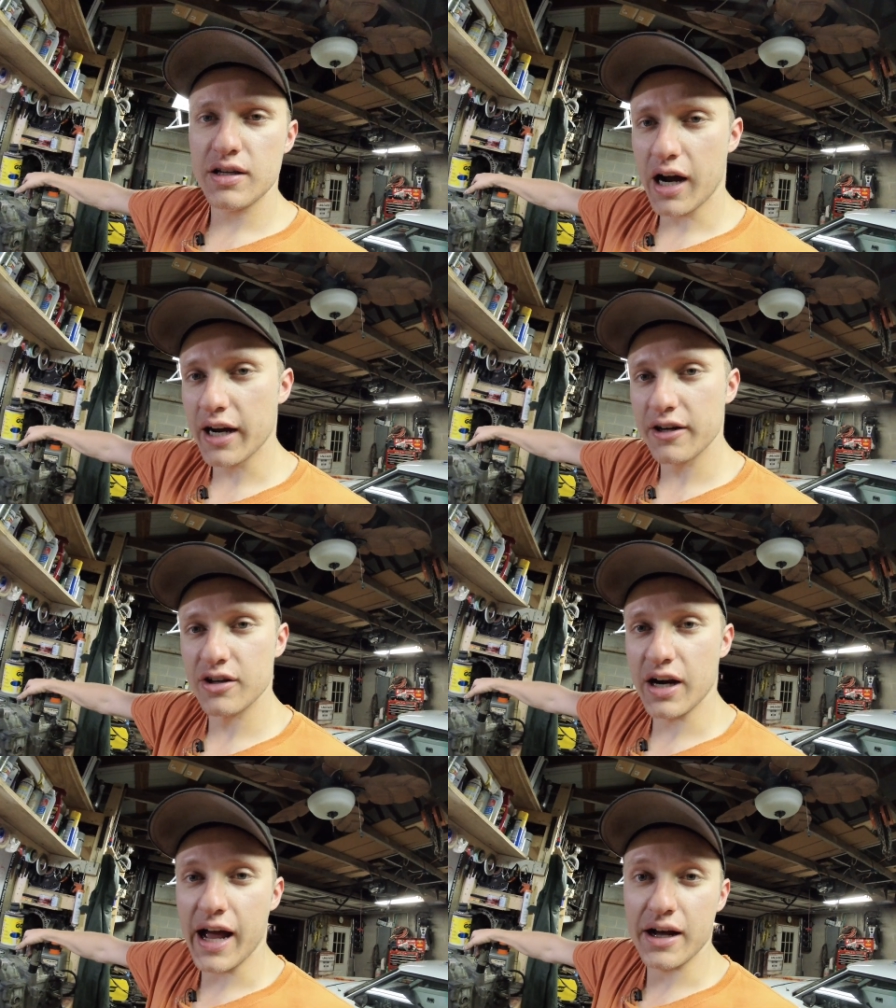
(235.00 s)
an iron
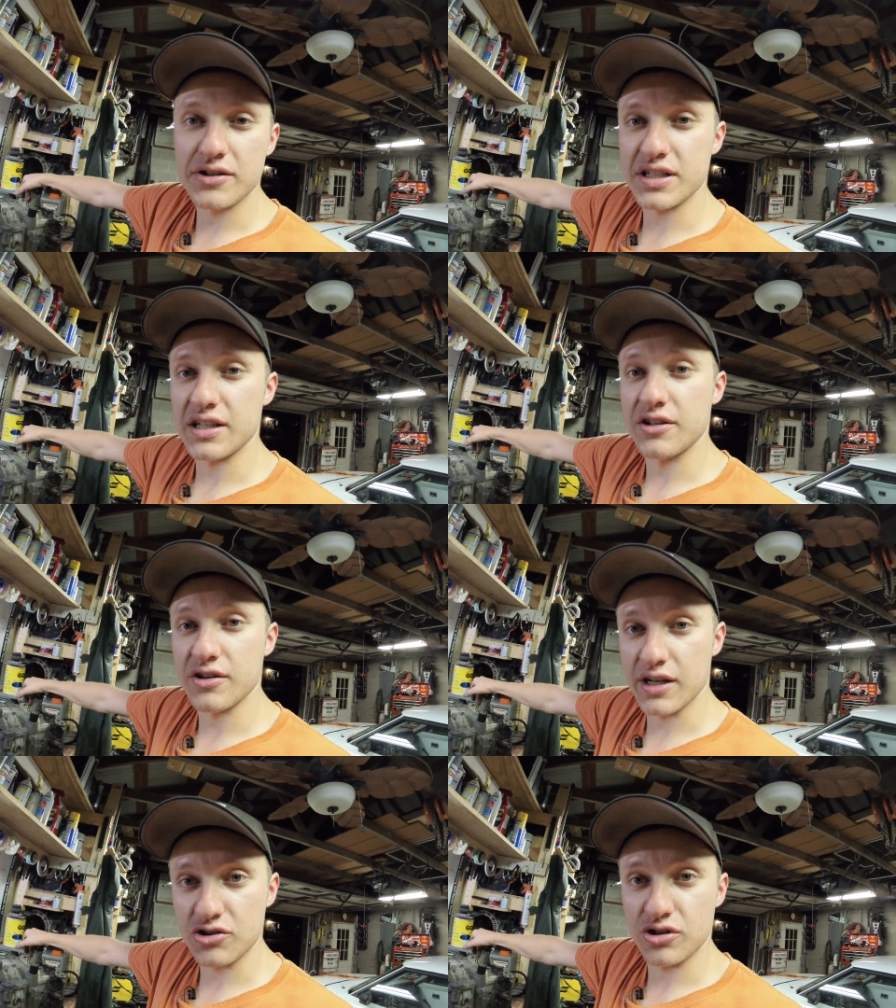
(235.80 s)
or a housing in
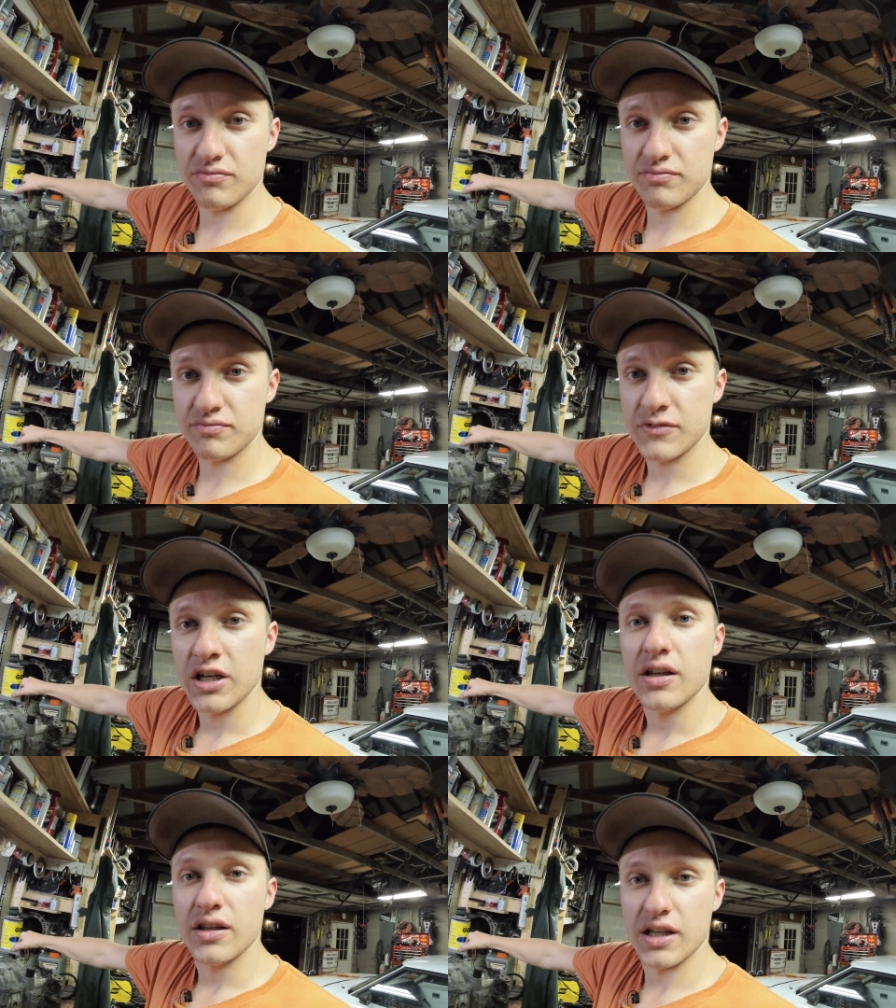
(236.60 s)
your engine,
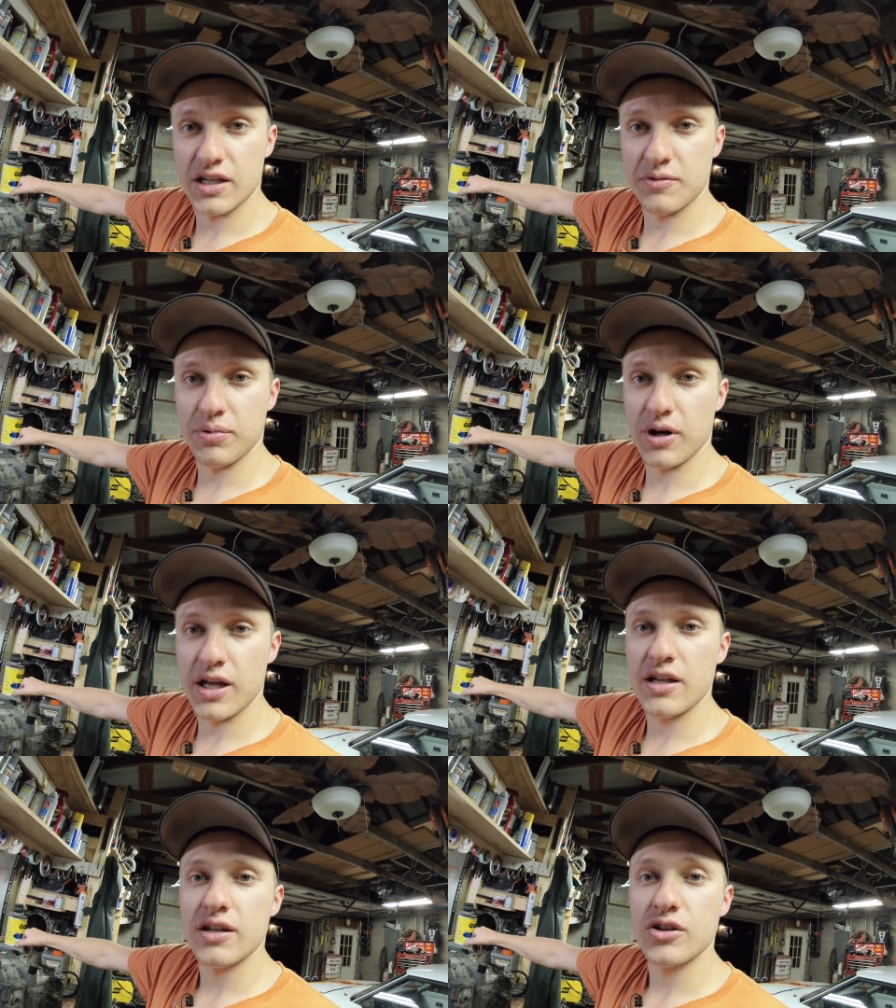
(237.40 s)
the
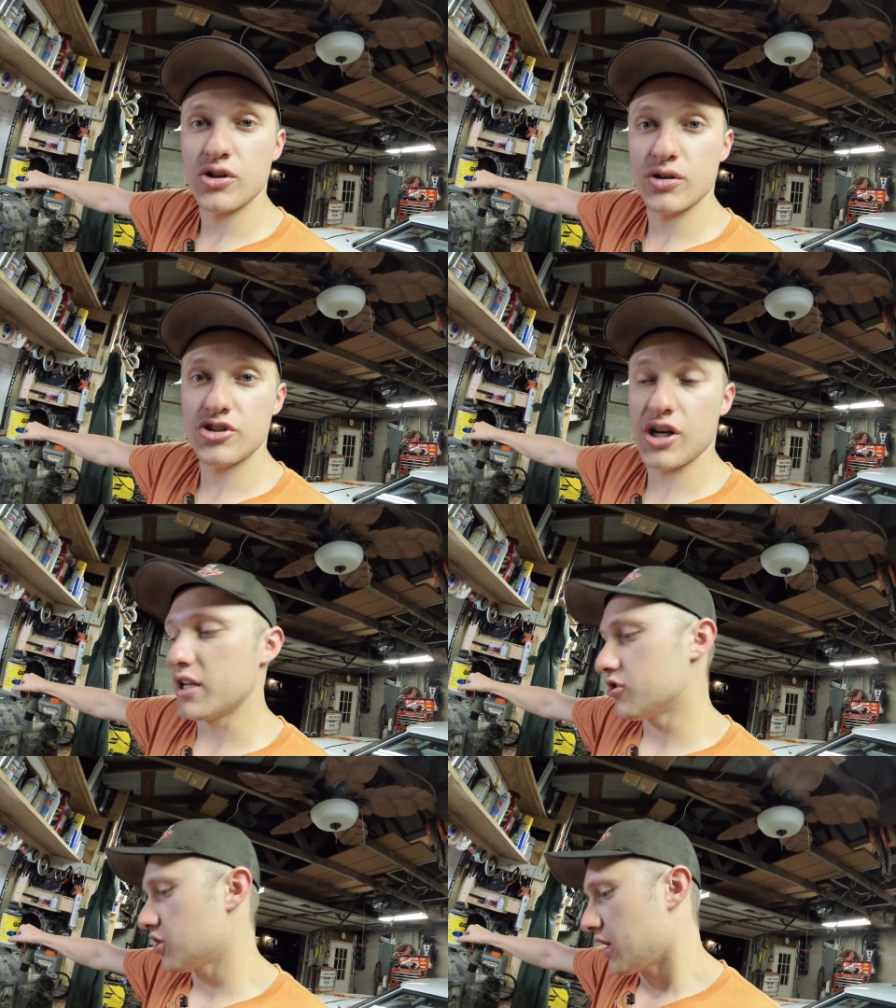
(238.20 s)
in-play could
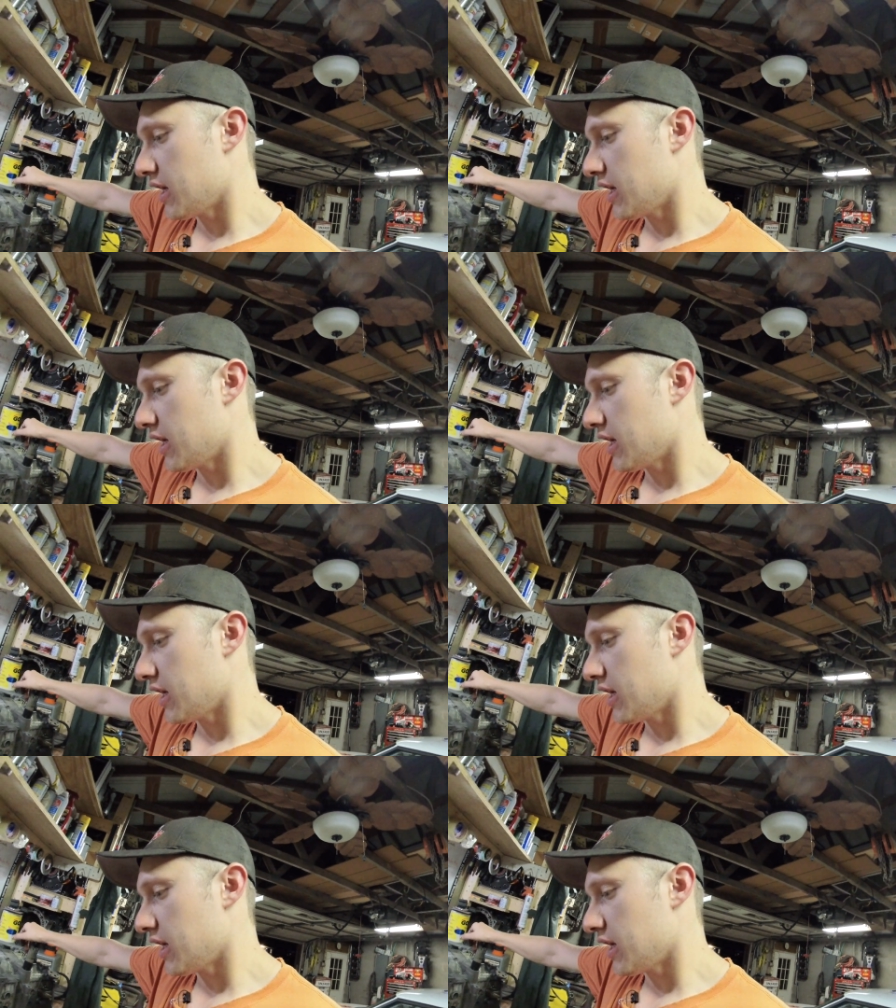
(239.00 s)
change.